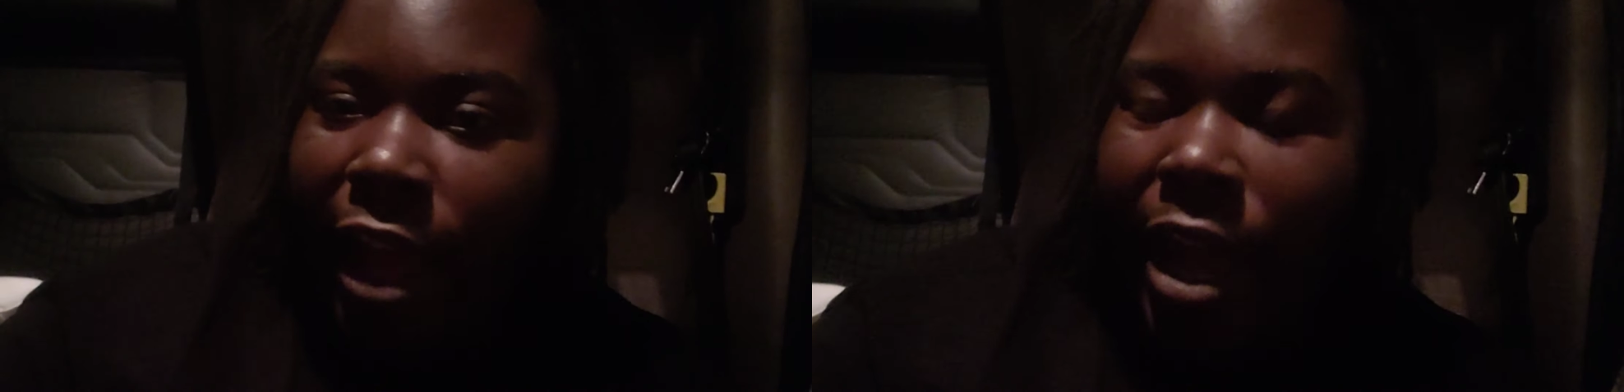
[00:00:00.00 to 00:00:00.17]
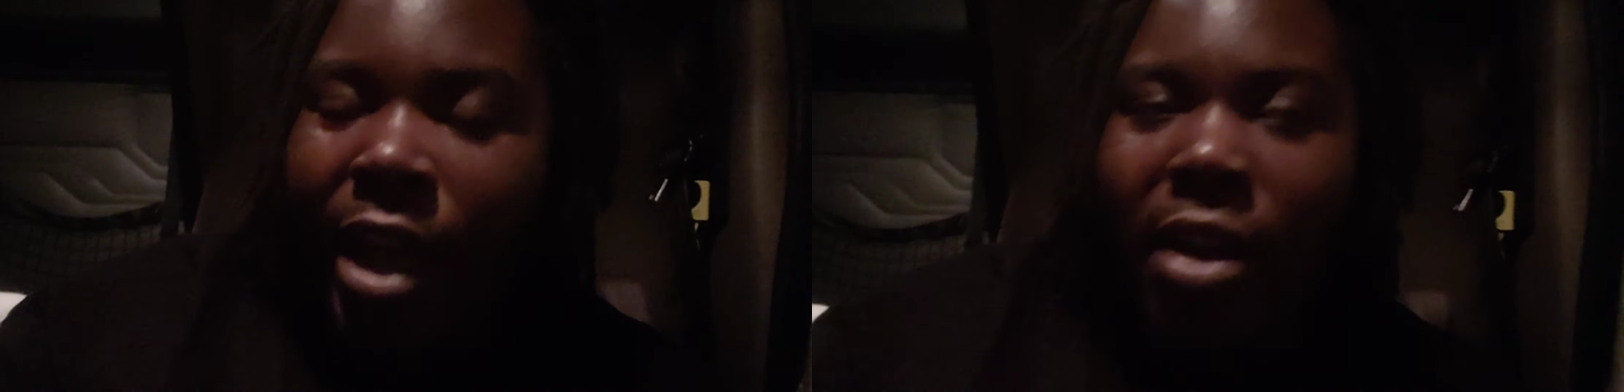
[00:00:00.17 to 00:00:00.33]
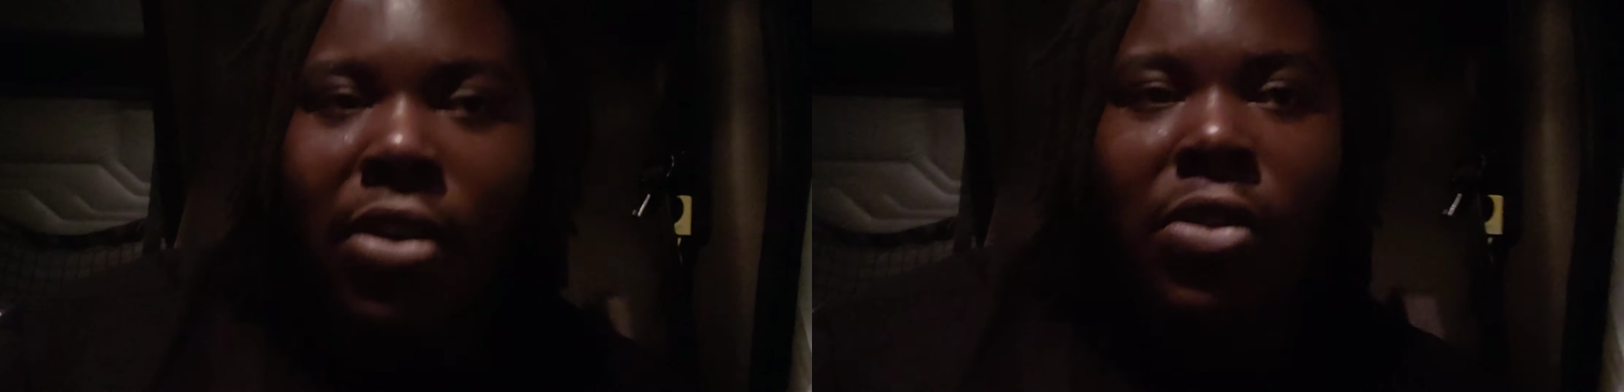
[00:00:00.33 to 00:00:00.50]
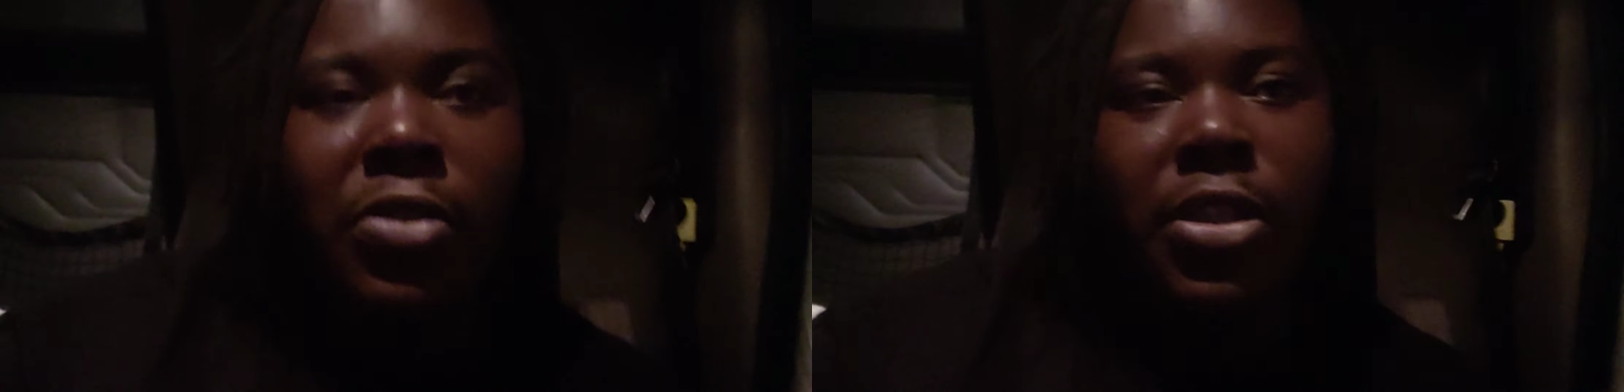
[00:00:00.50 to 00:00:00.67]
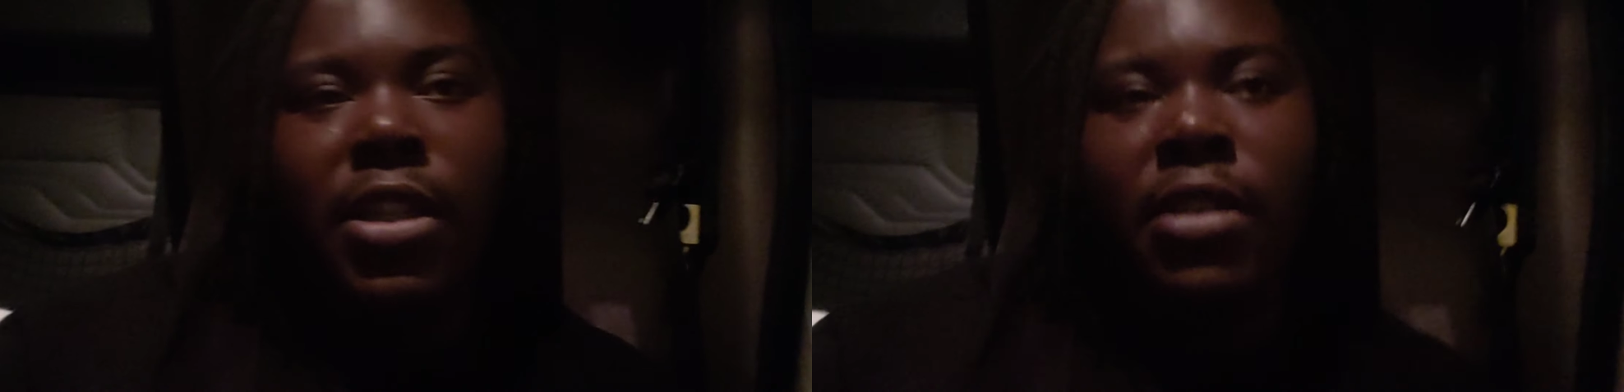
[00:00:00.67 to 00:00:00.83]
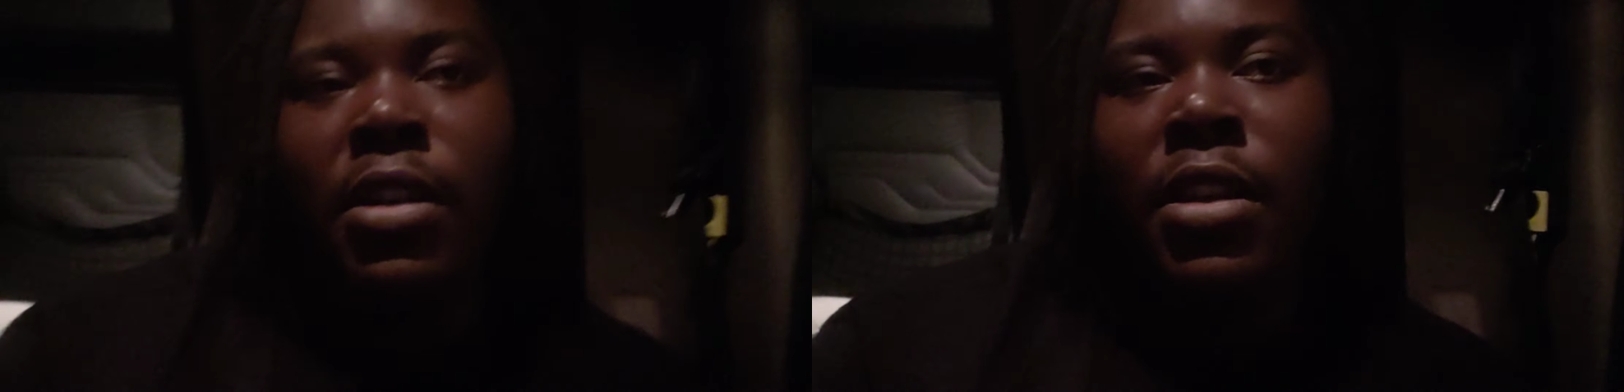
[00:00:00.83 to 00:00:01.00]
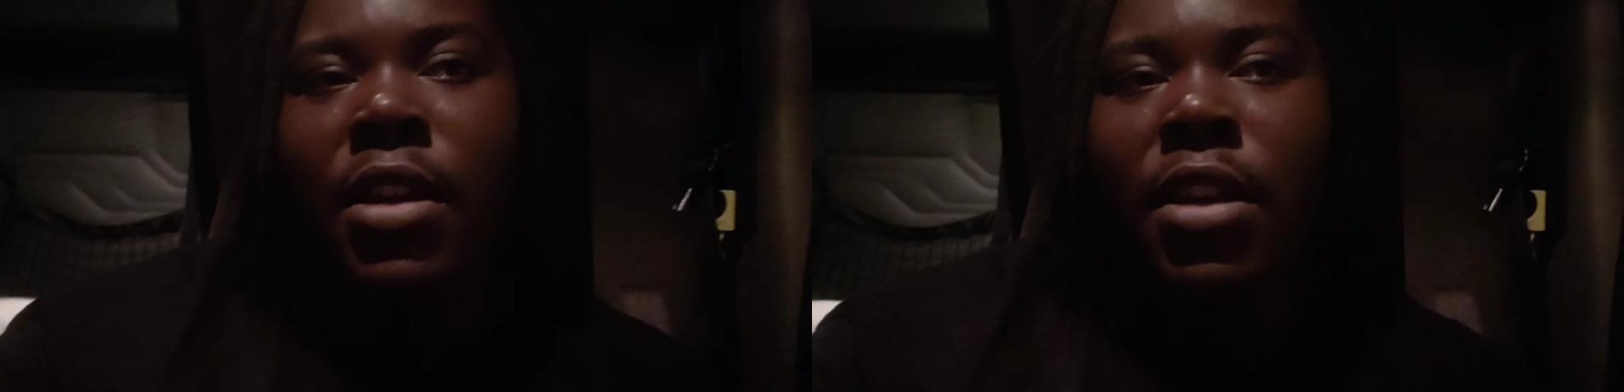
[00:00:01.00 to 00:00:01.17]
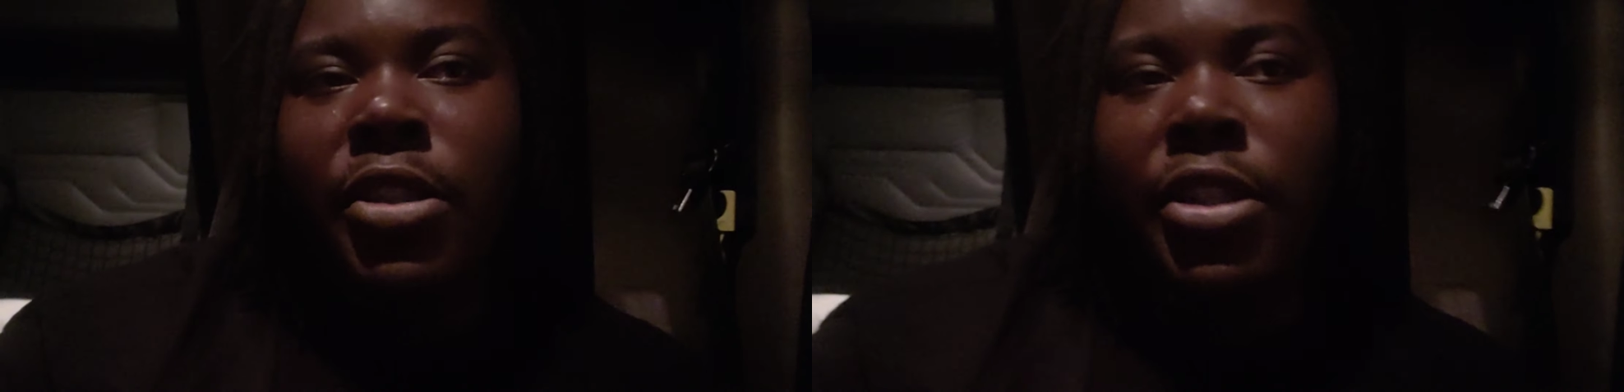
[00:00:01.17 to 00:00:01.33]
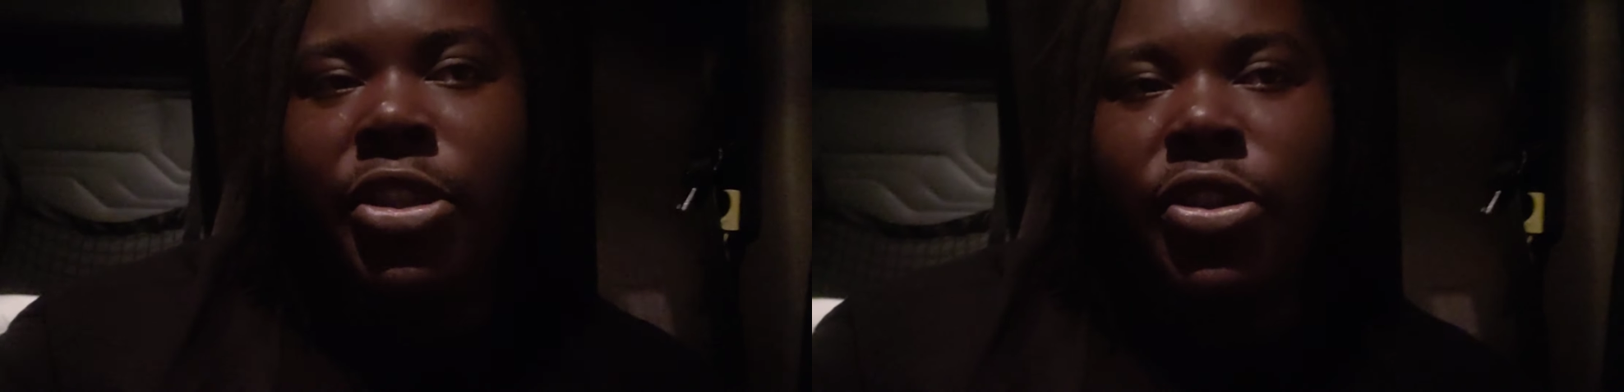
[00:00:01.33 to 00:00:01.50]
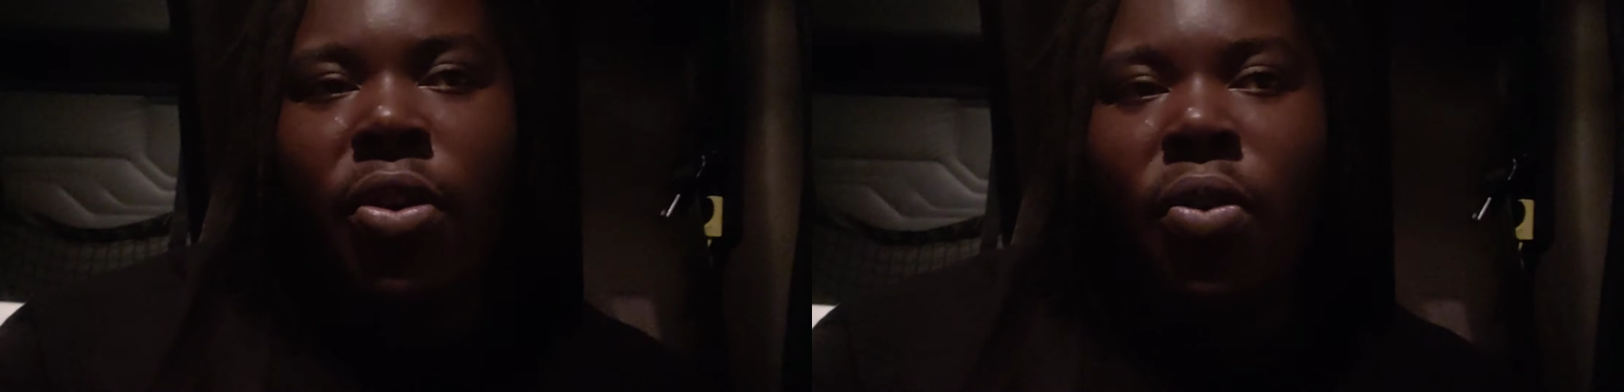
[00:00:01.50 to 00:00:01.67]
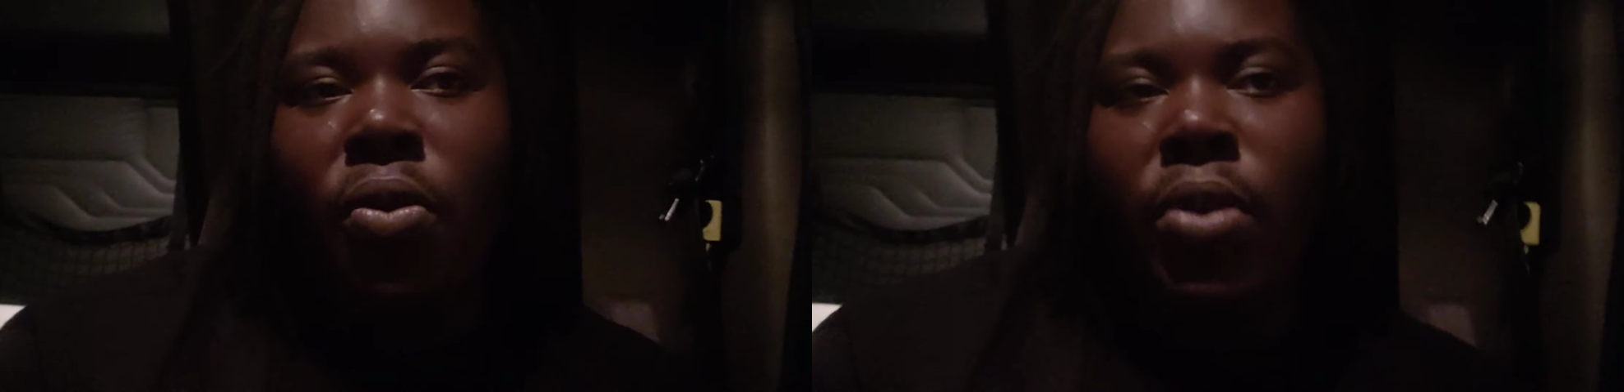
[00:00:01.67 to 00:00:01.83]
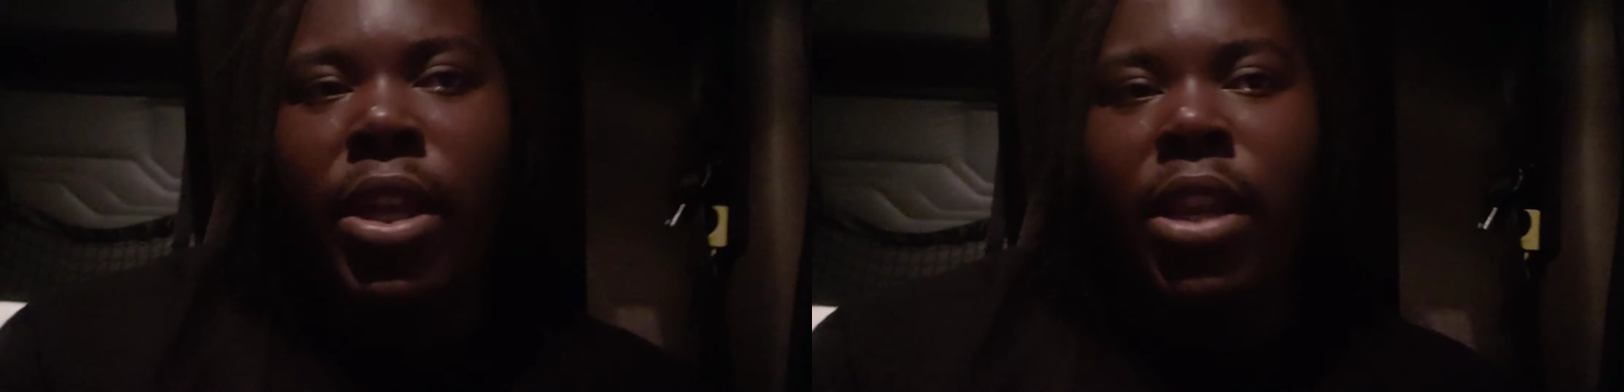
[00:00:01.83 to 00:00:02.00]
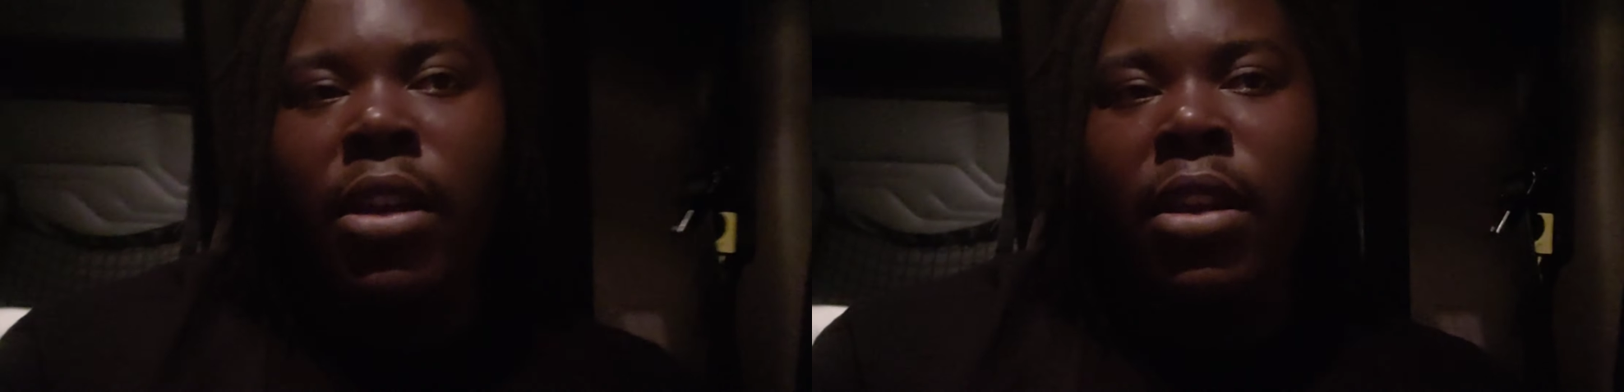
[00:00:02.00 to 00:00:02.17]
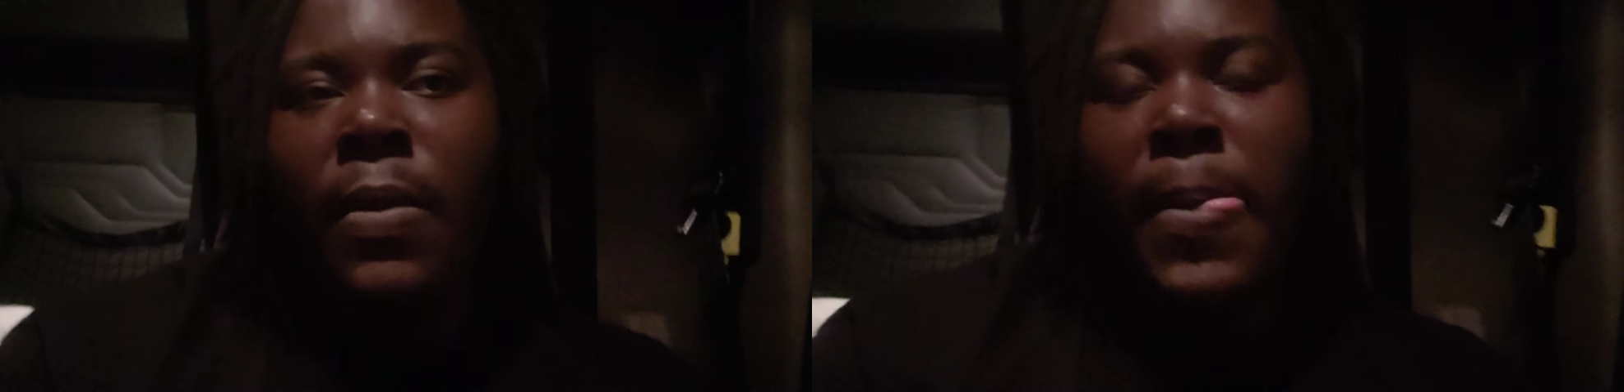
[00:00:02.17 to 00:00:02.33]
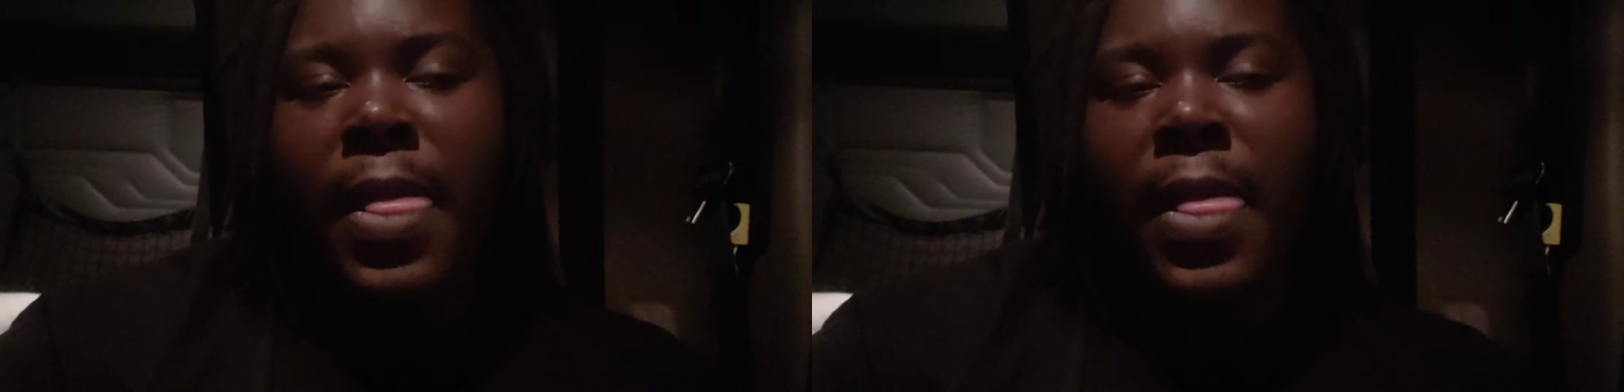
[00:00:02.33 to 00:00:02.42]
house and just showing,